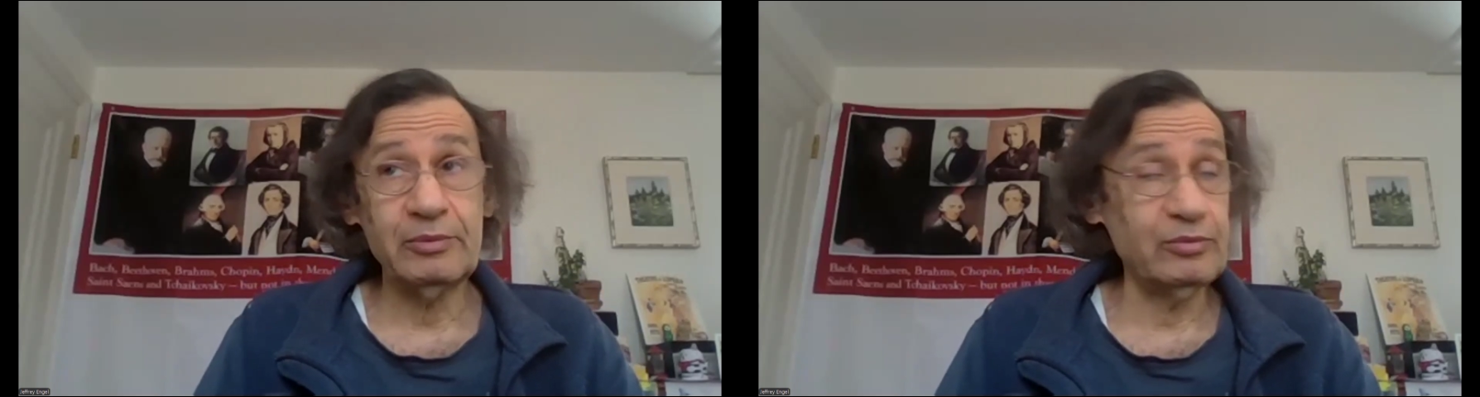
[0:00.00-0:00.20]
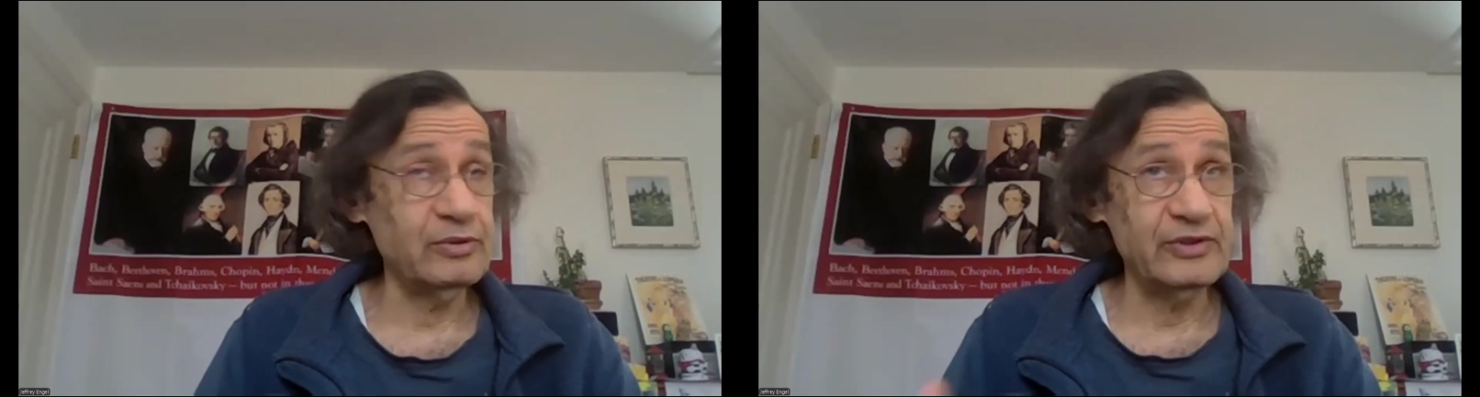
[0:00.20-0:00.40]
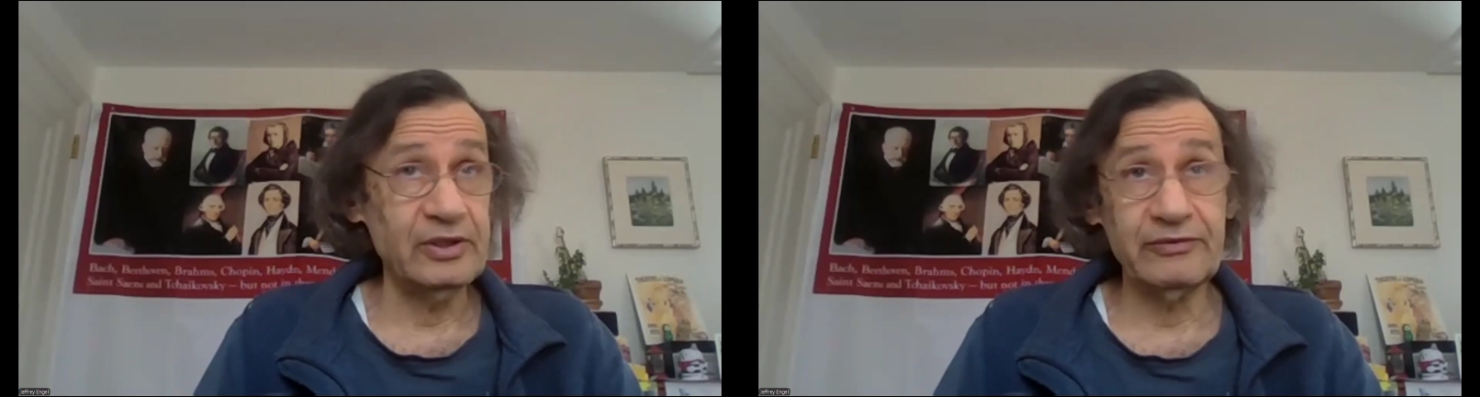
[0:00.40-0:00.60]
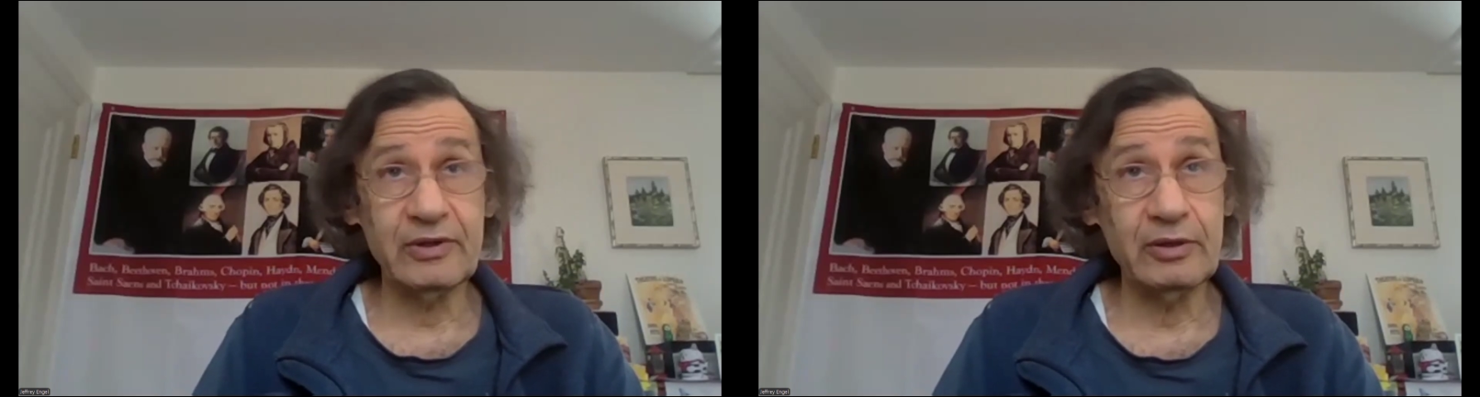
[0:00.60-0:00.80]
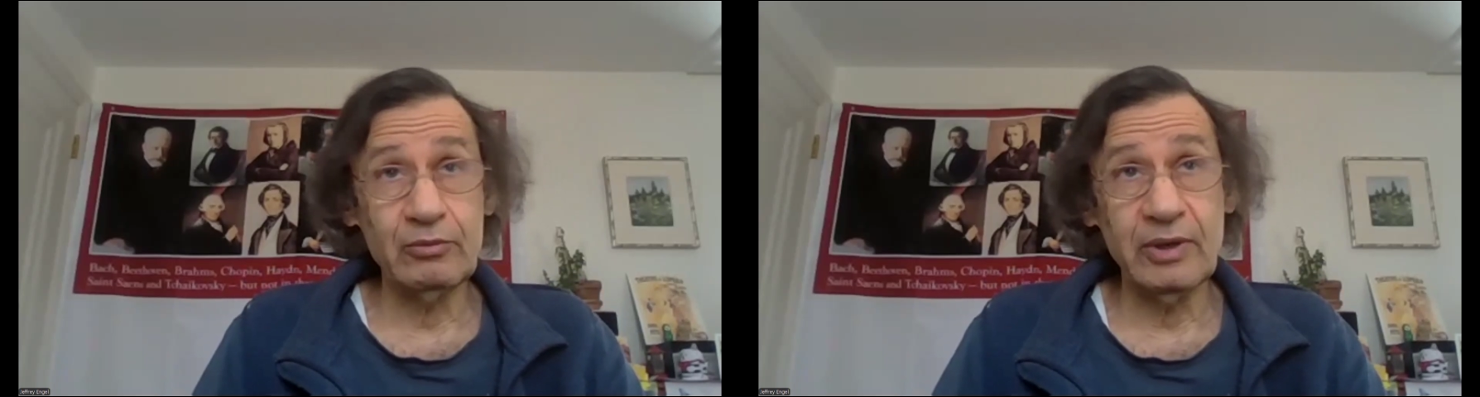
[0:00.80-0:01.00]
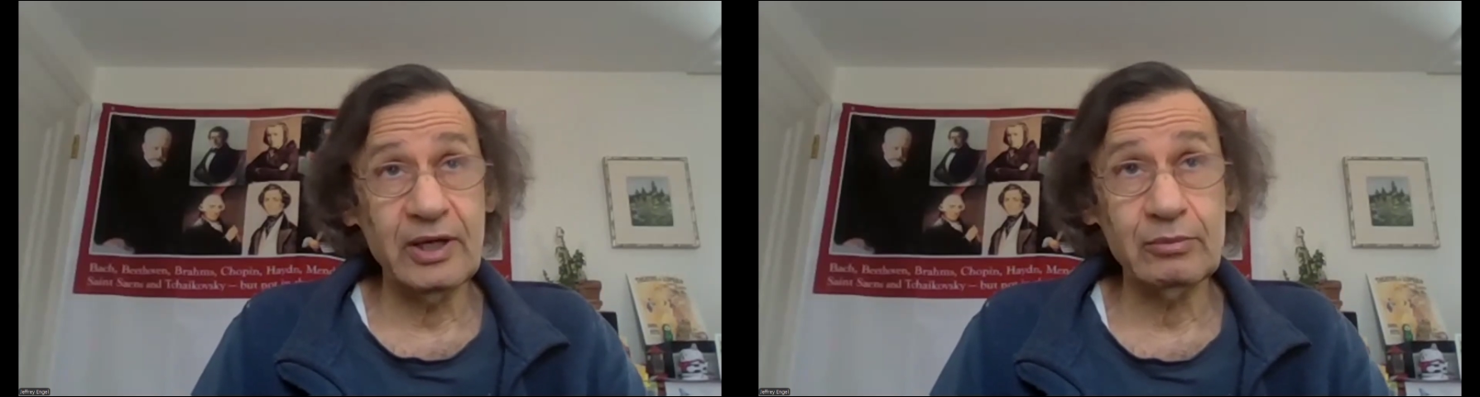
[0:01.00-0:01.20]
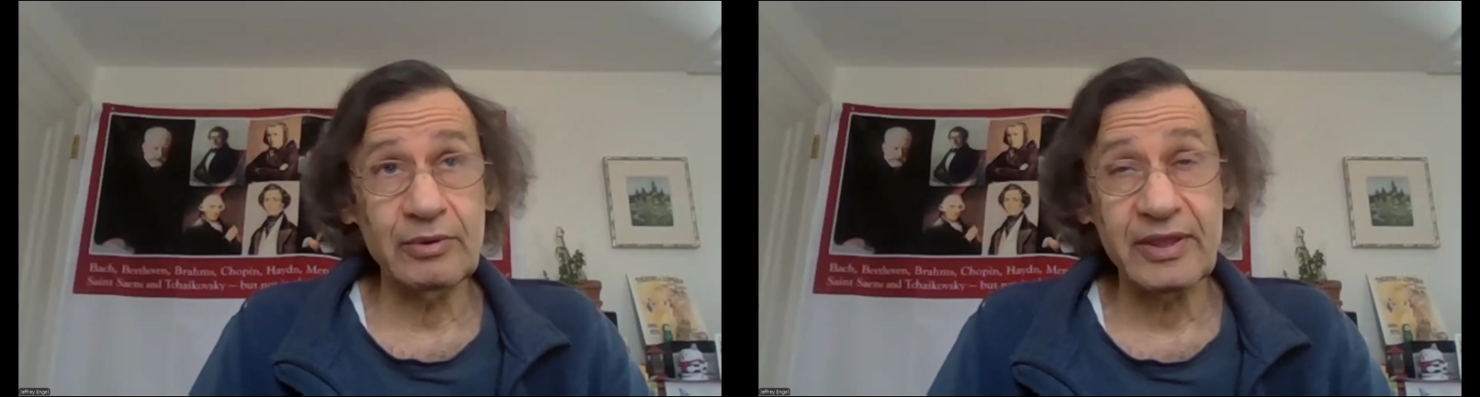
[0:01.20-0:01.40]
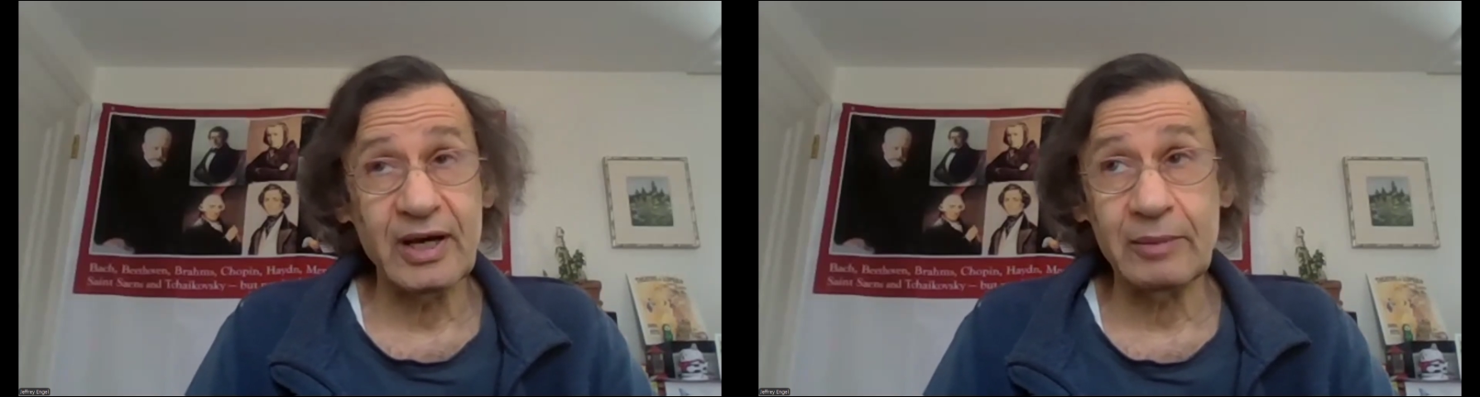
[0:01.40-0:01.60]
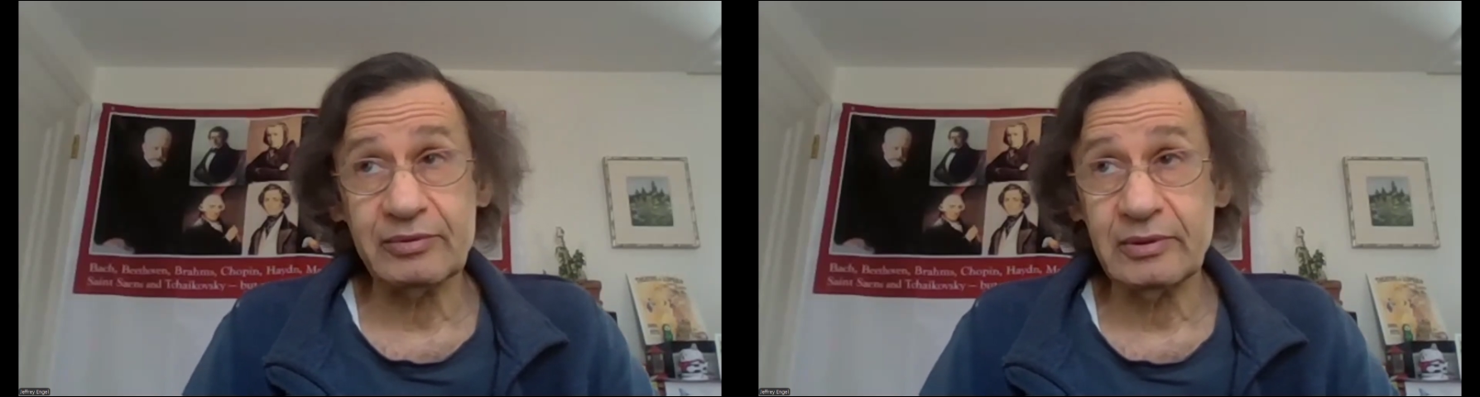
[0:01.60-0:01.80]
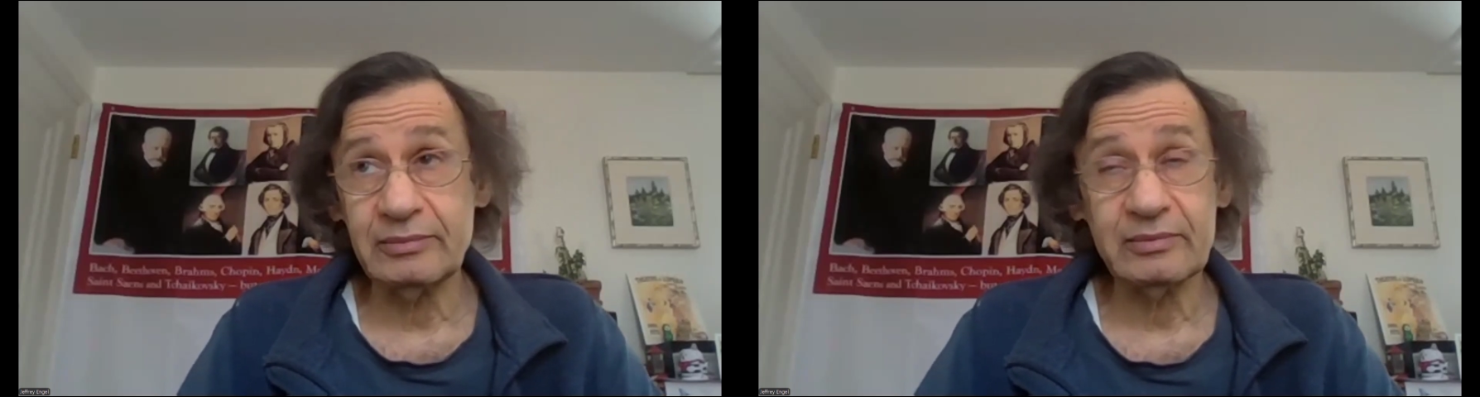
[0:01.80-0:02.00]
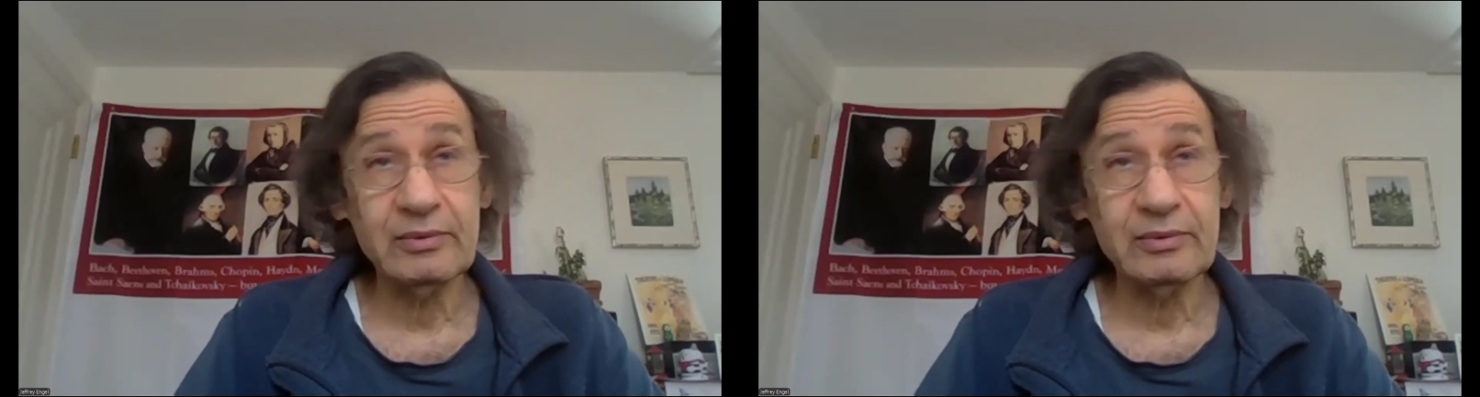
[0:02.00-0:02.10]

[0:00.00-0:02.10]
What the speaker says: would have done very well with opera.